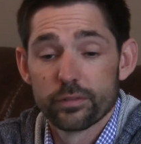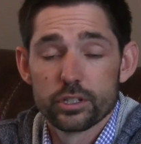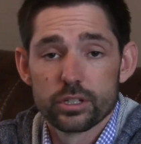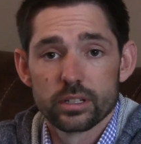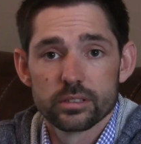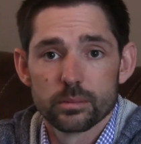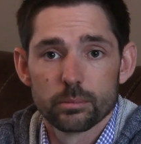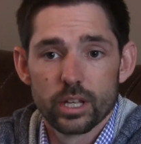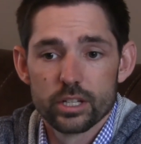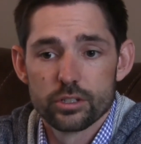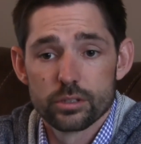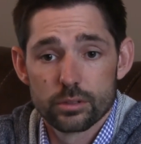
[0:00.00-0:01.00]
fishing some
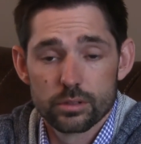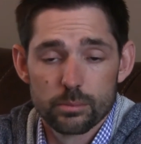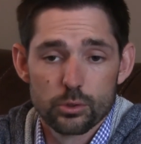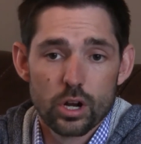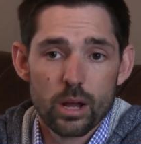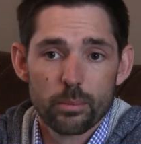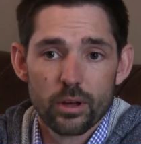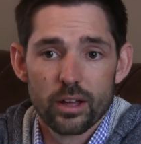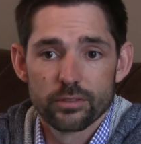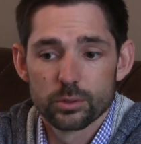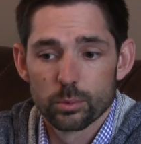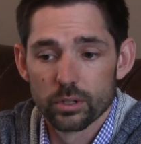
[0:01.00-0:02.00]
ledges or some
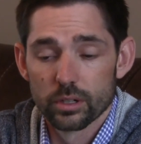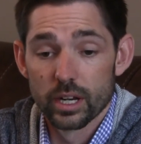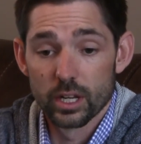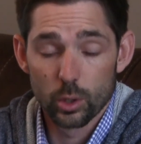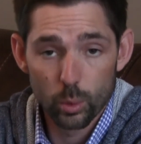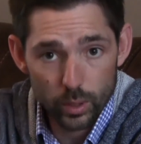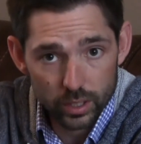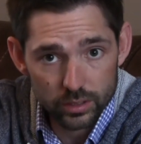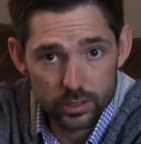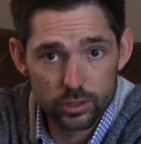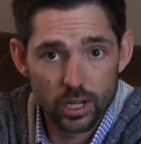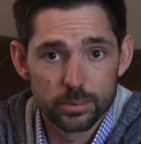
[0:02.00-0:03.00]
drop-offs where it
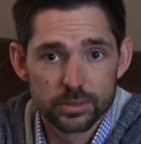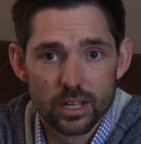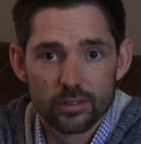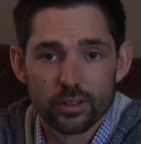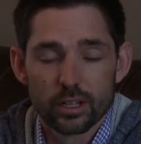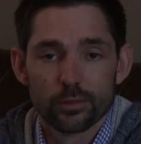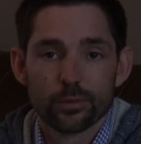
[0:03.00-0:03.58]
quickly drops off like a